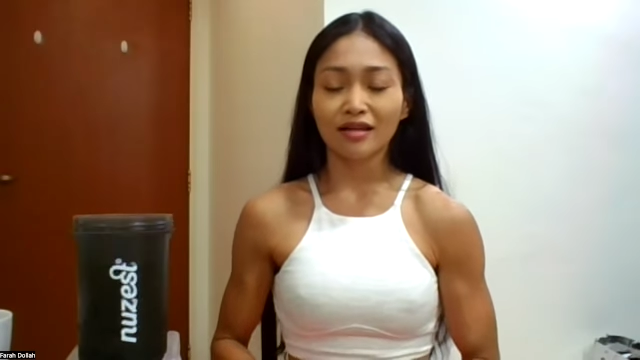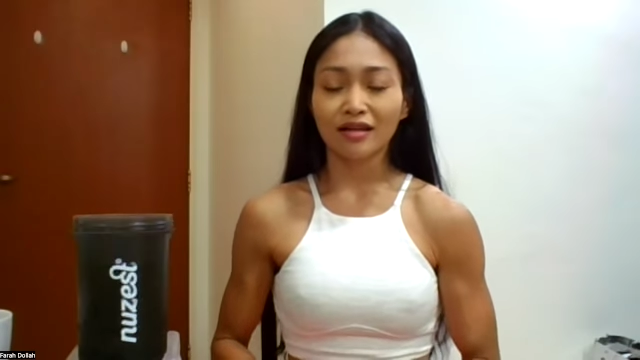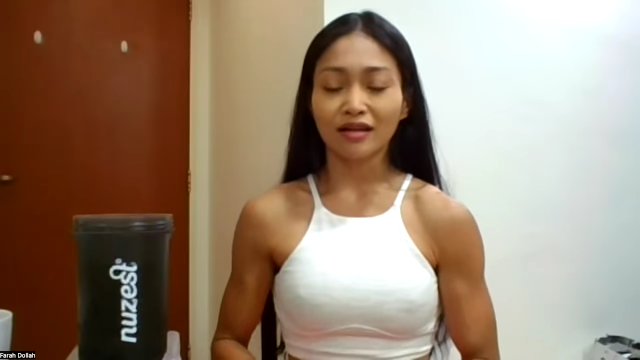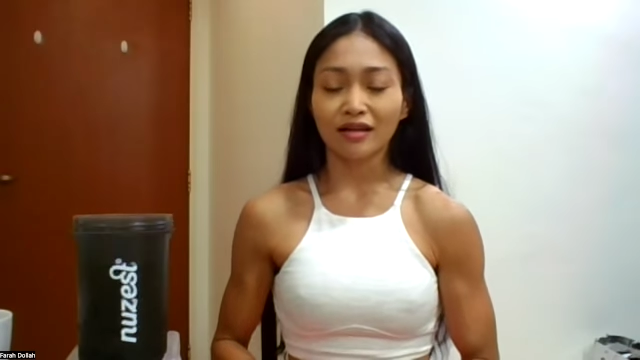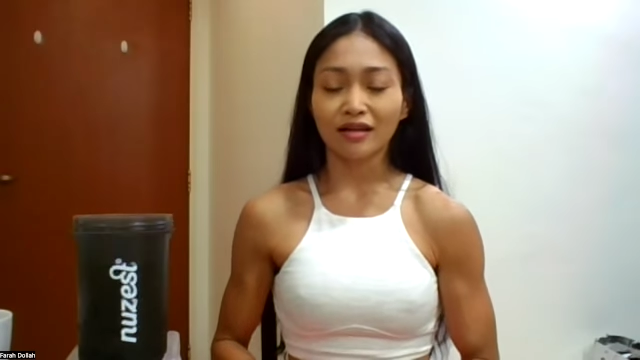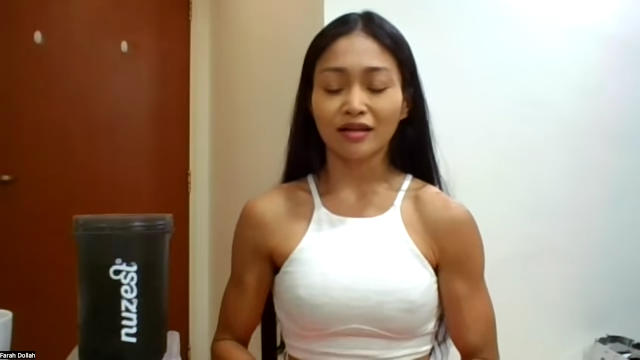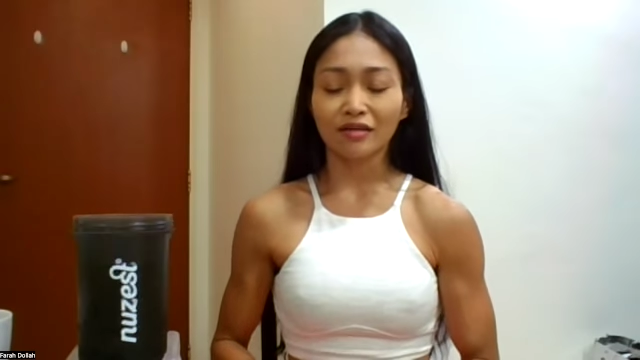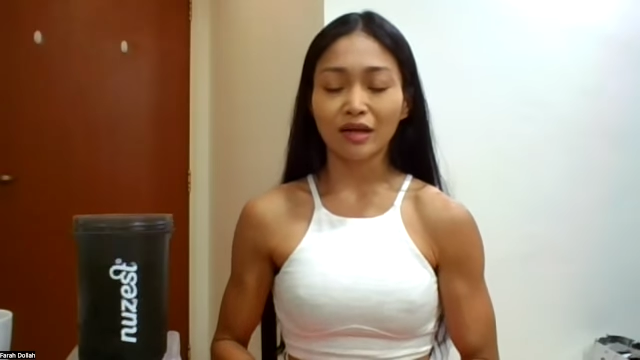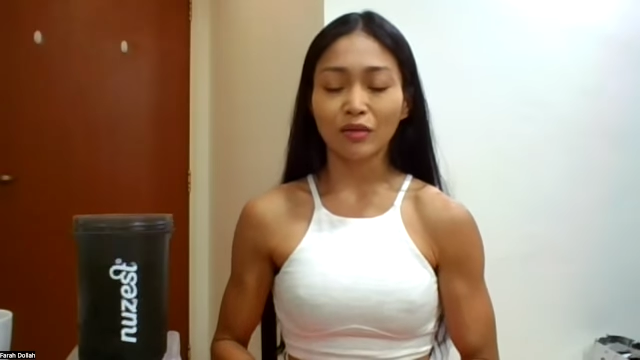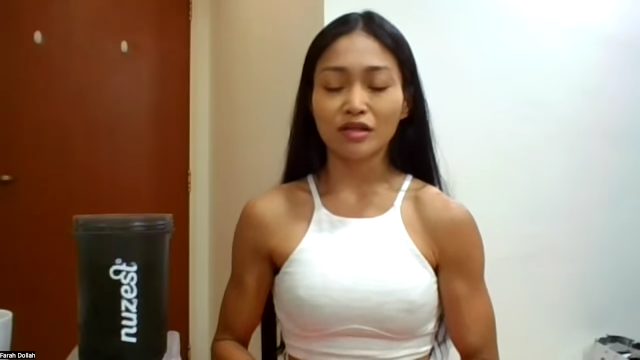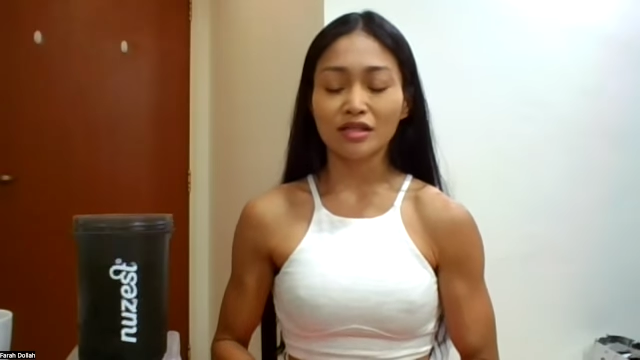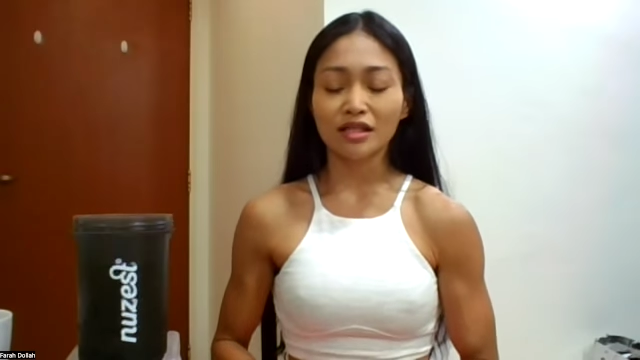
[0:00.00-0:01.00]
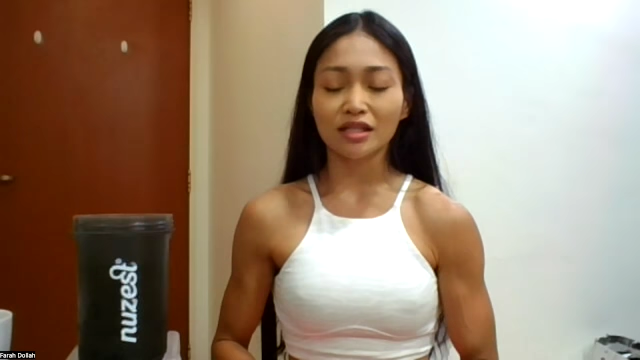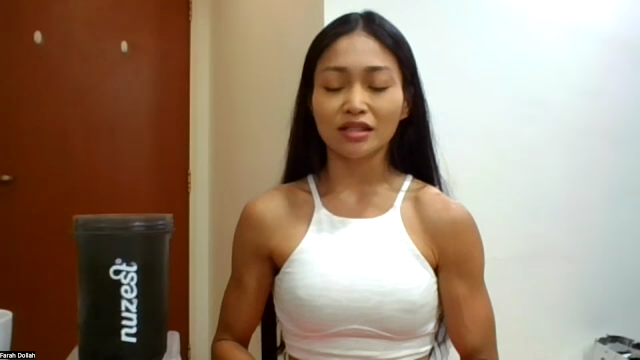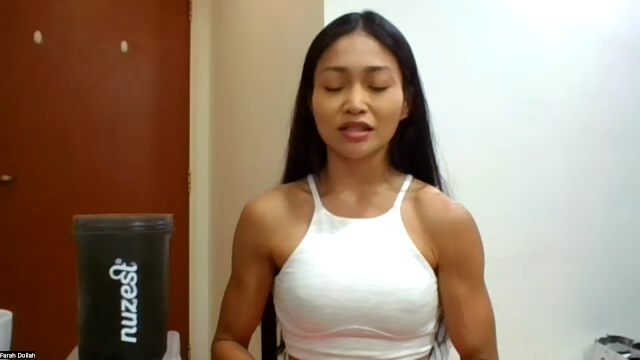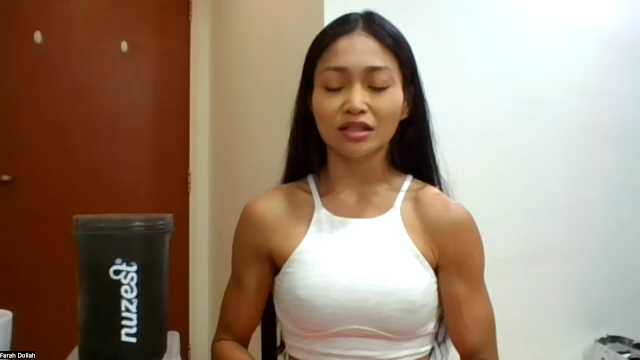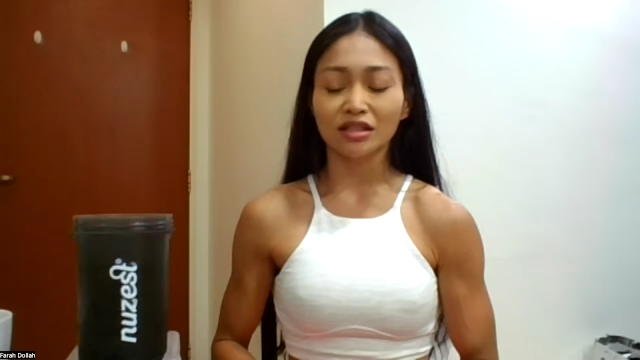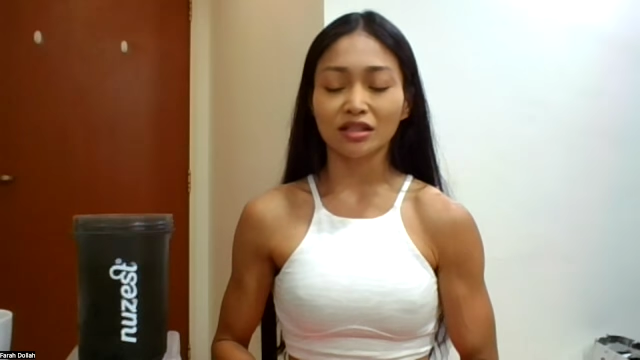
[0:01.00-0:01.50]
That was
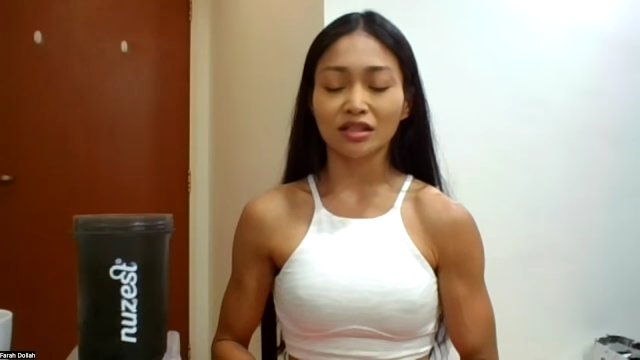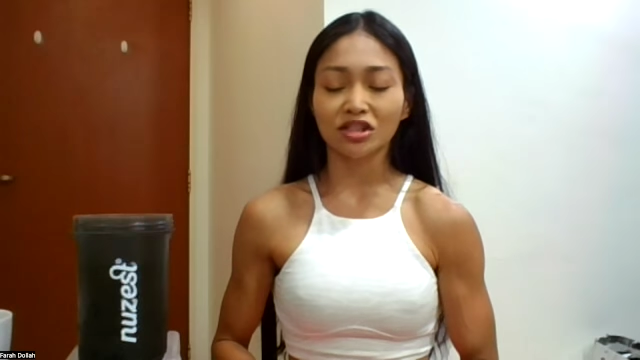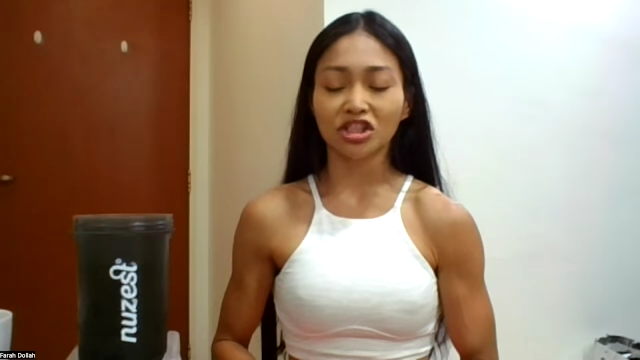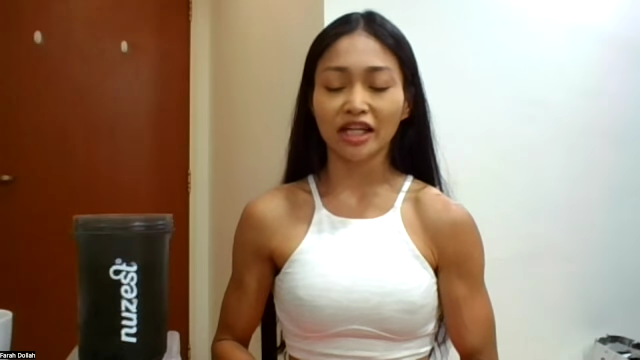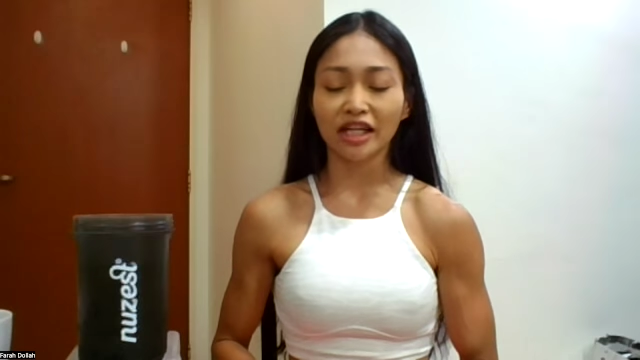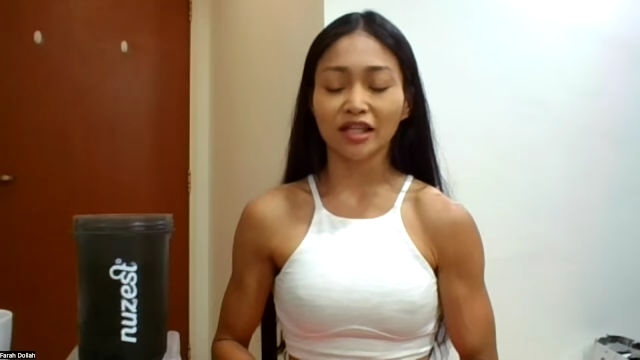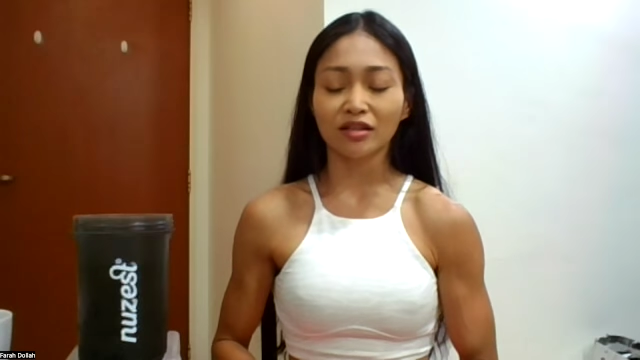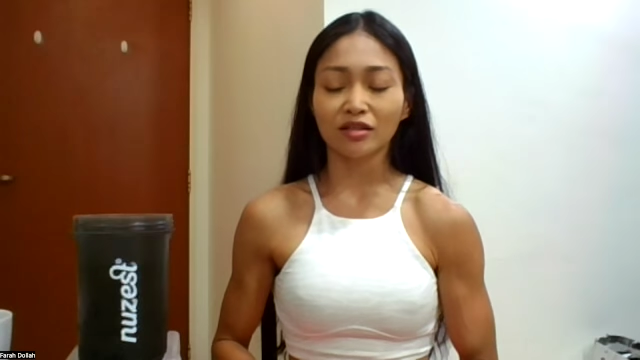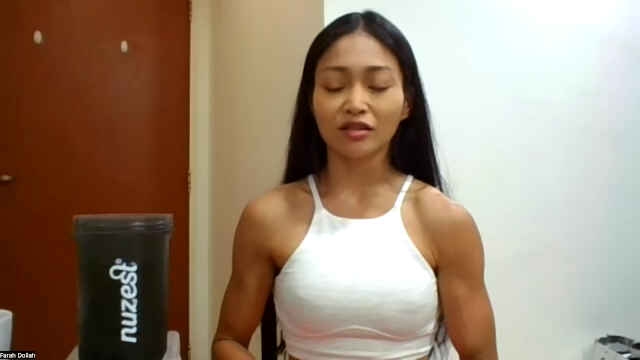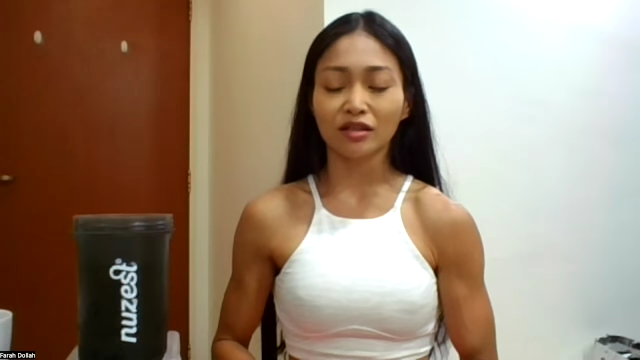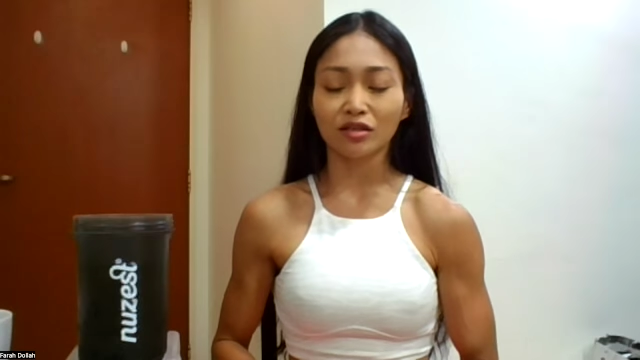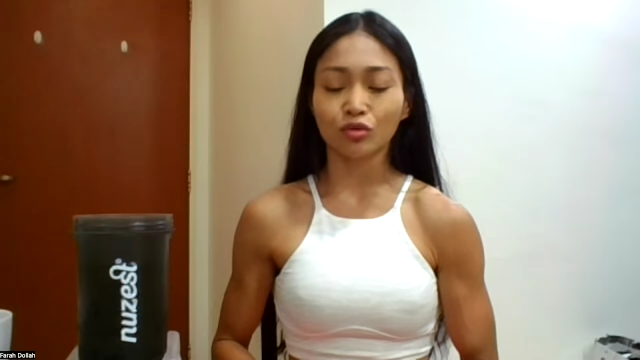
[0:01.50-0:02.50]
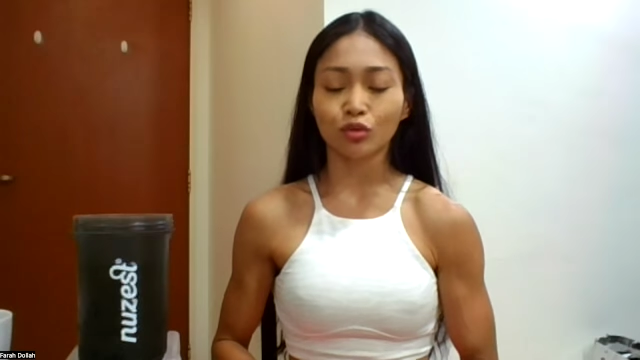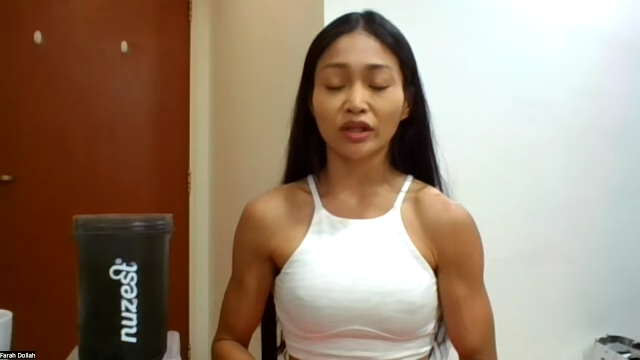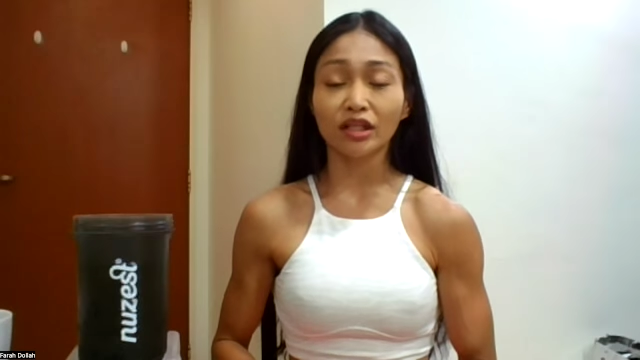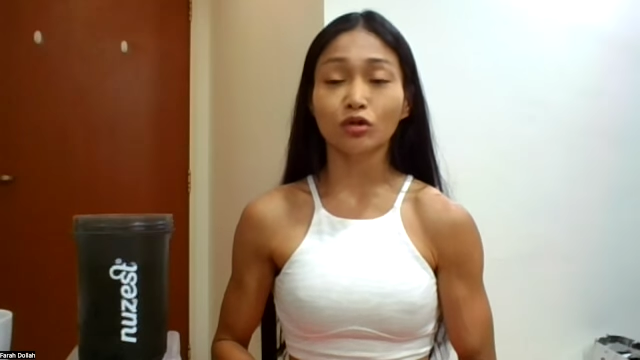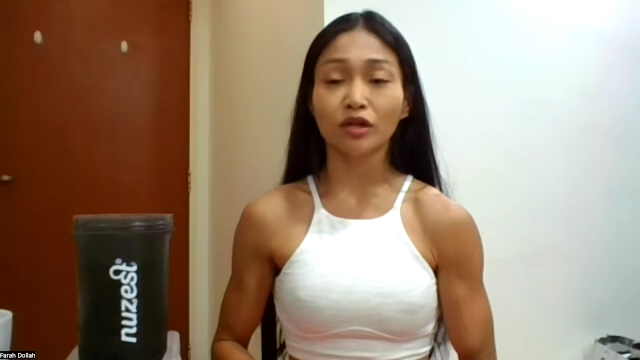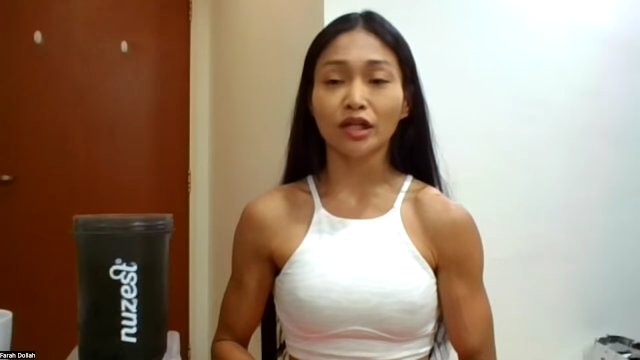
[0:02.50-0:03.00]
in Jan
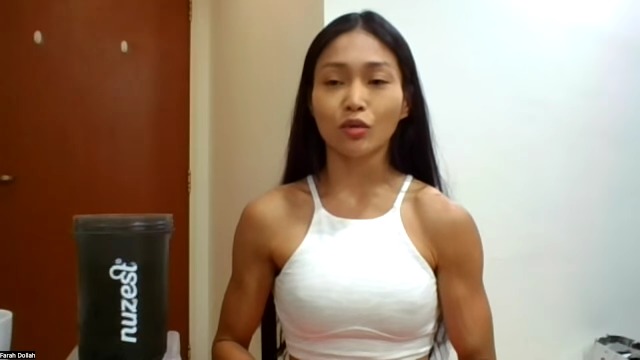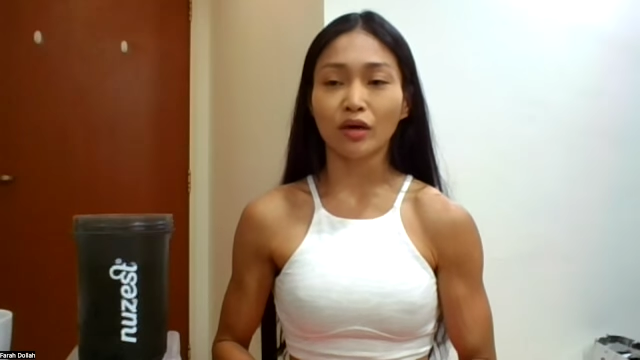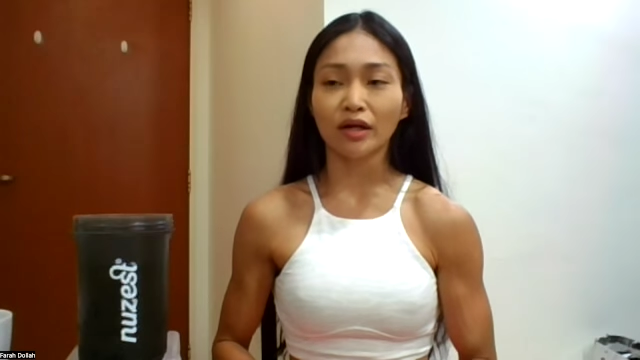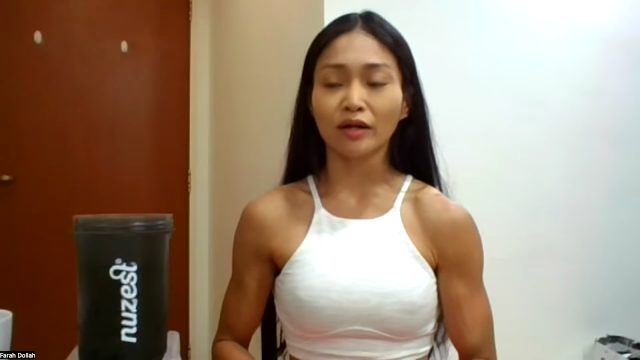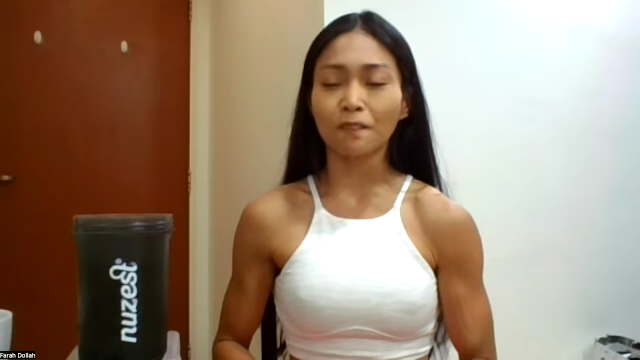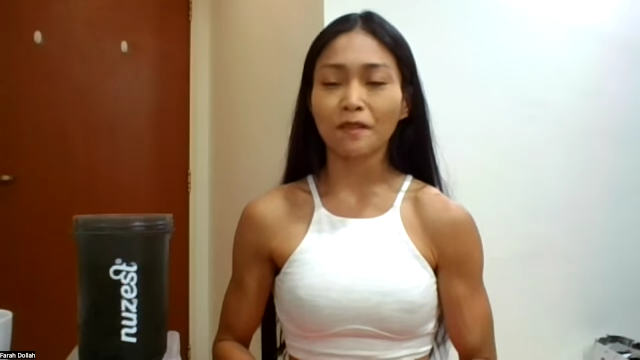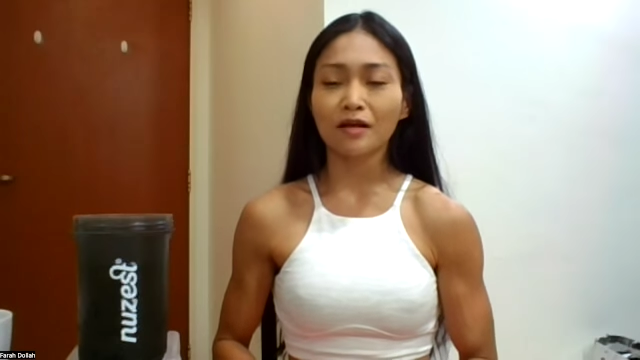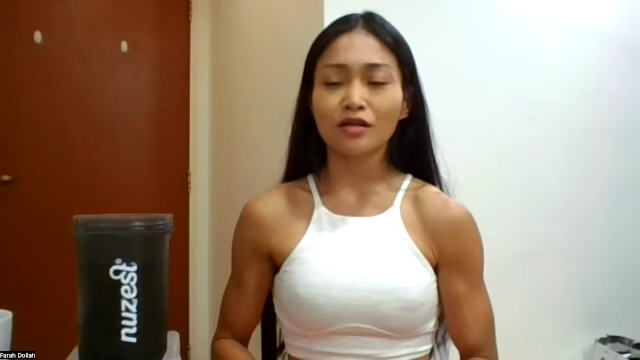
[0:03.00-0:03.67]
2021.